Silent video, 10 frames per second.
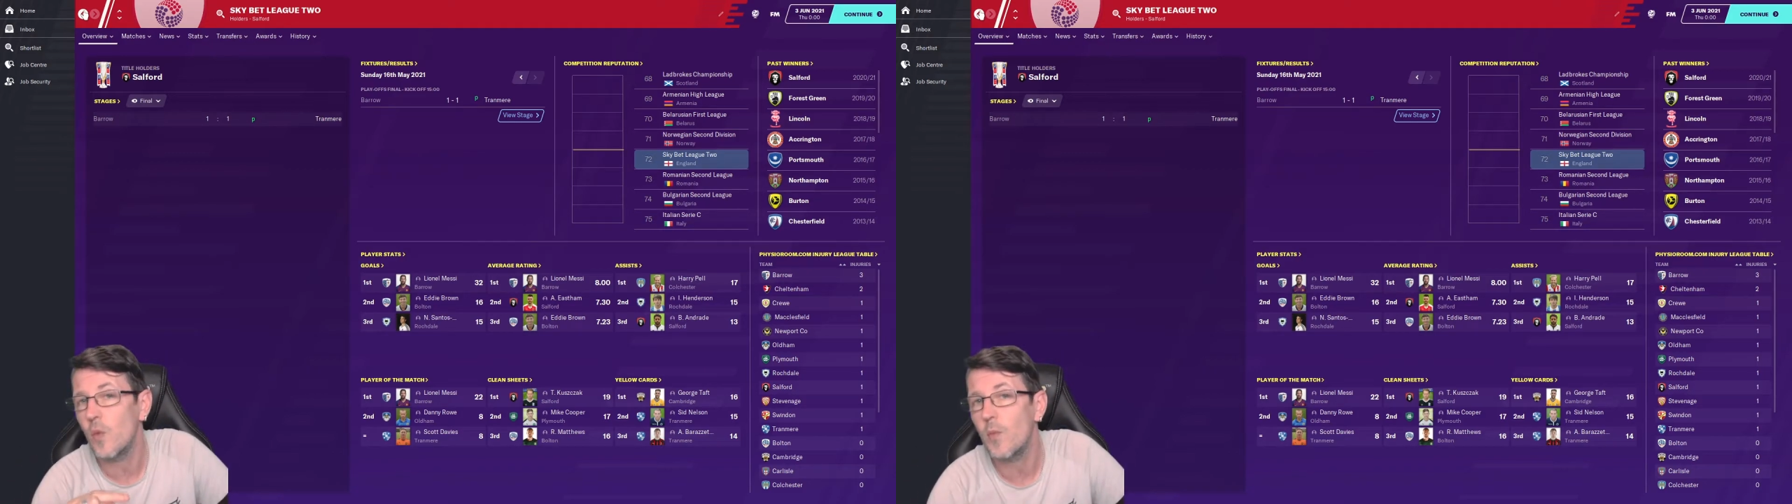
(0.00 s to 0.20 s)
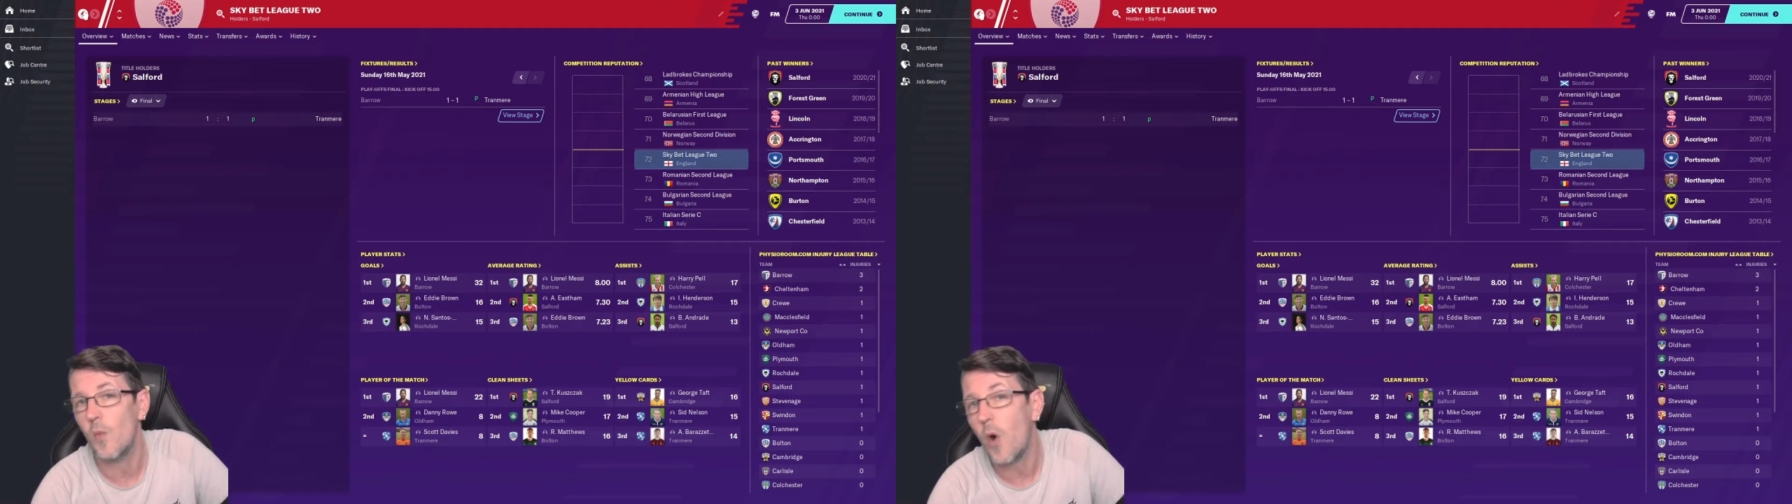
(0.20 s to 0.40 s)

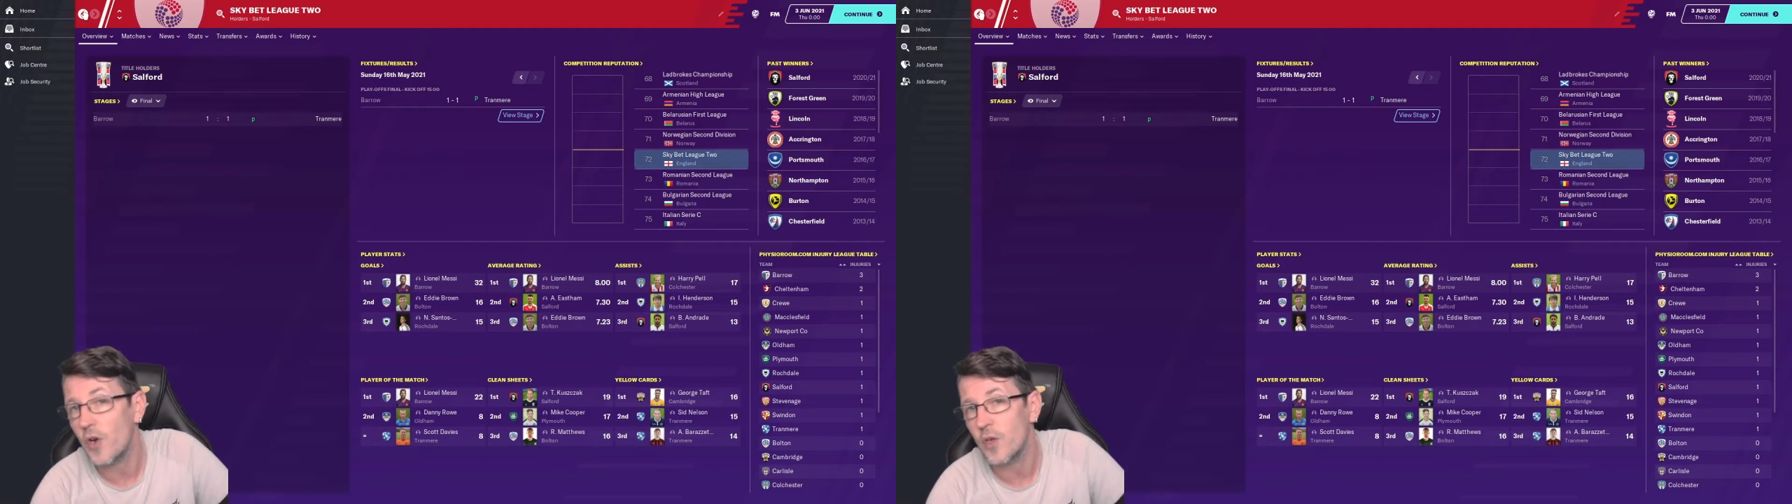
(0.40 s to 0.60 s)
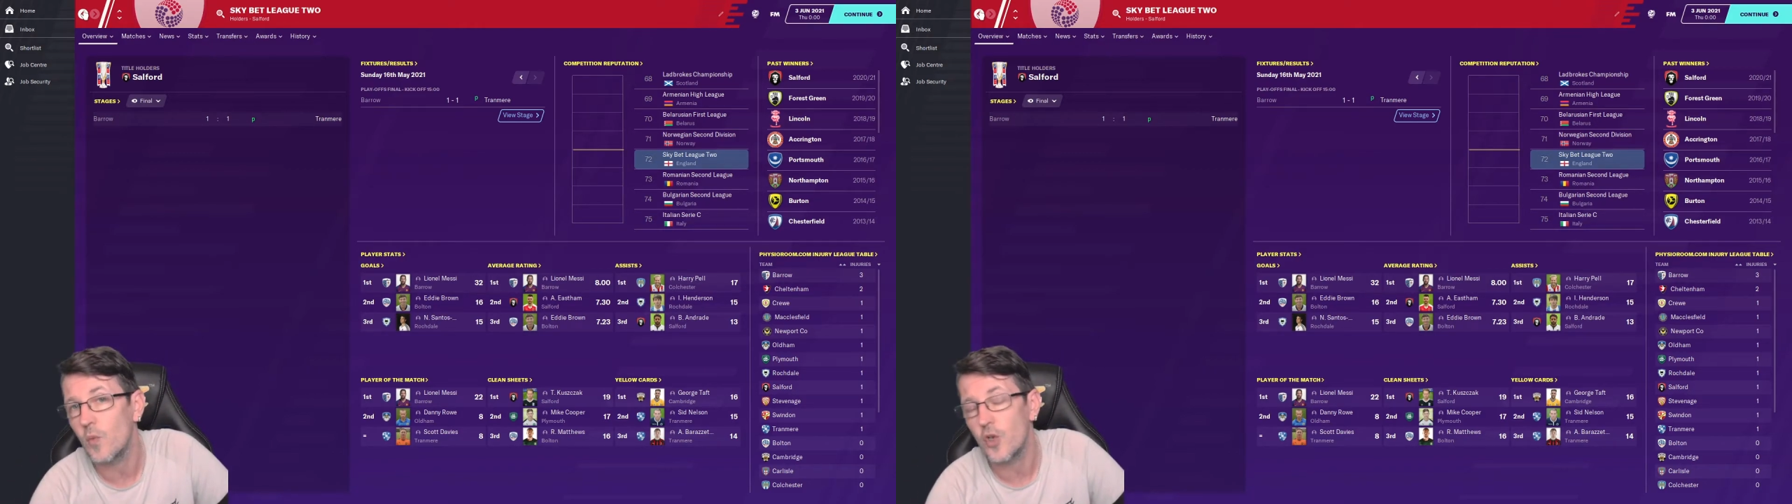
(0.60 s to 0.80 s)
wouldn't
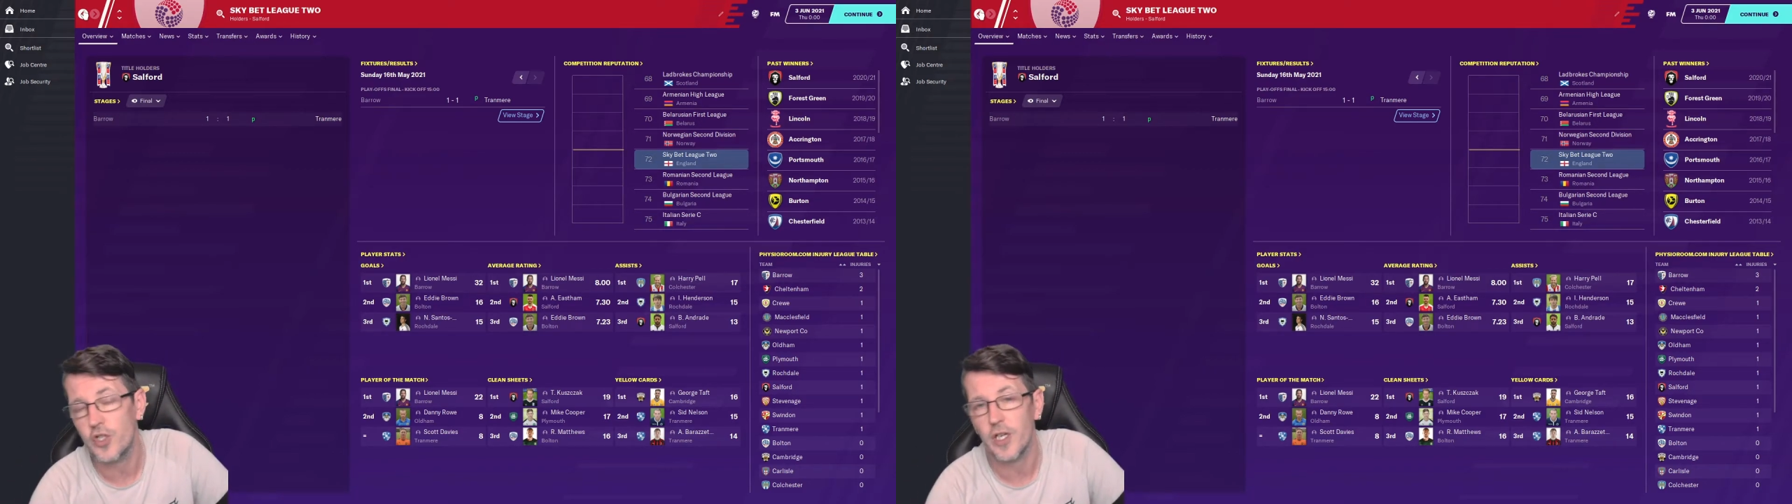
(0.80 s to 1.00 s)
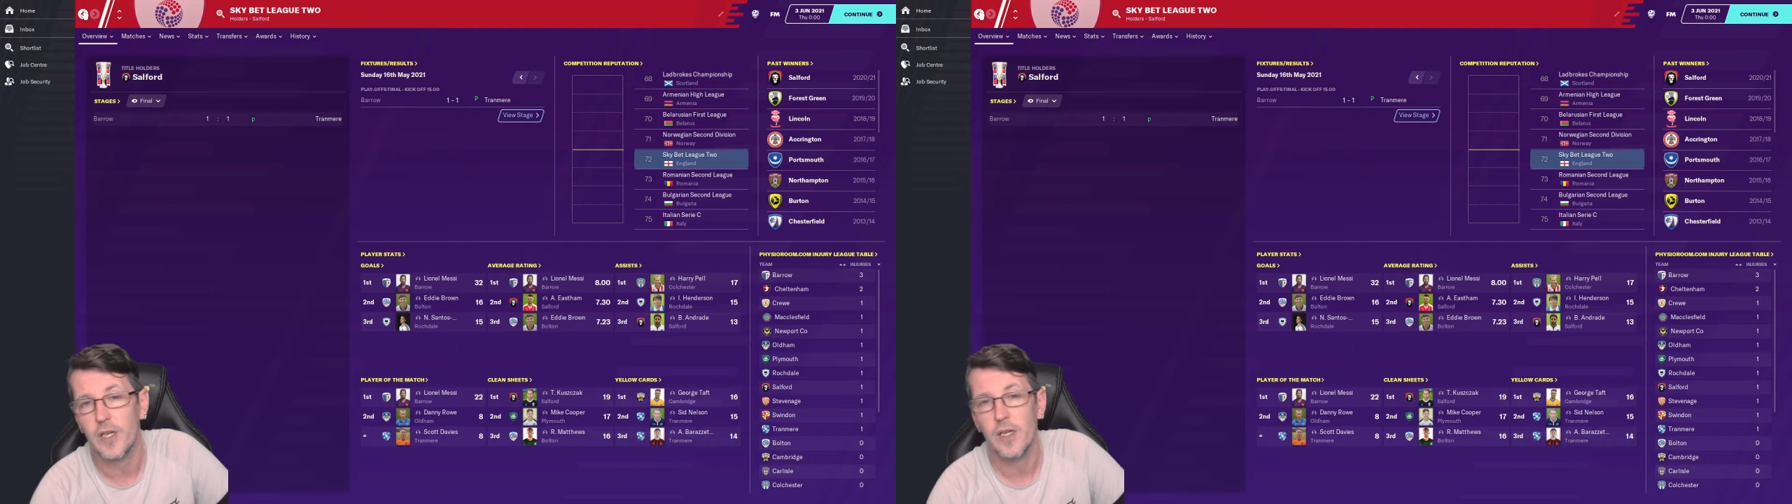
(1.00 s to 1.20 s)
want to, would
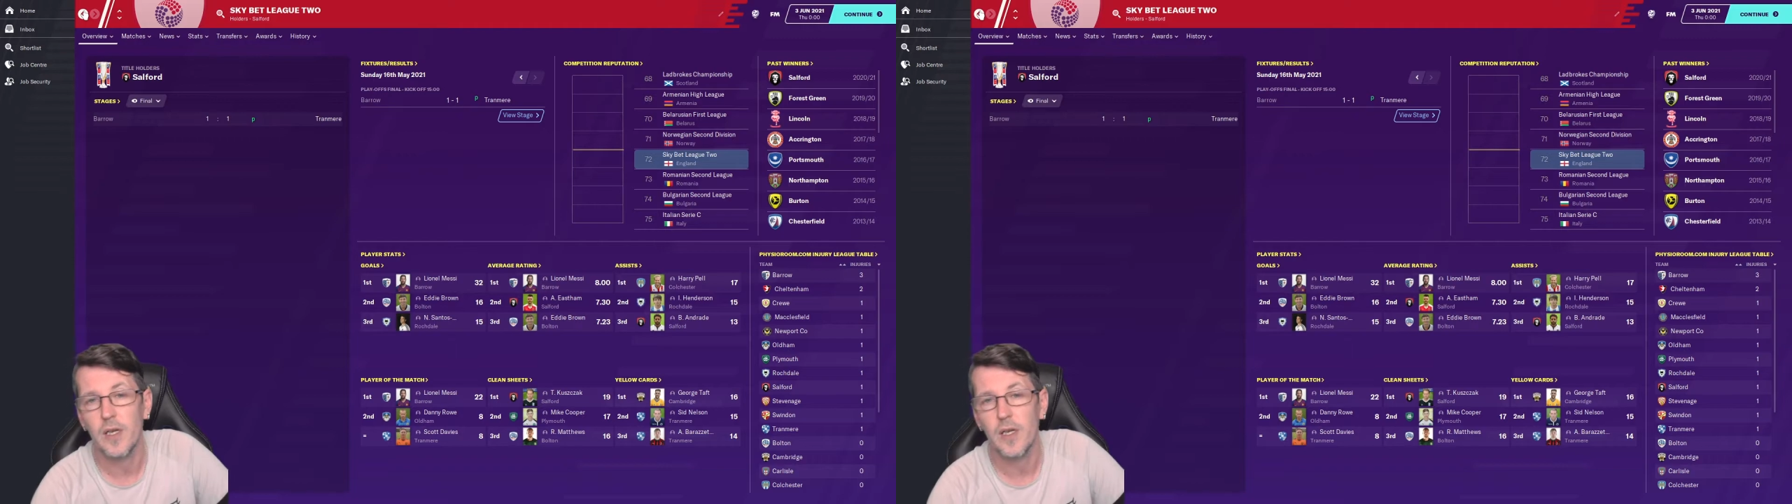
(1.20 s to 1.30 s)
you?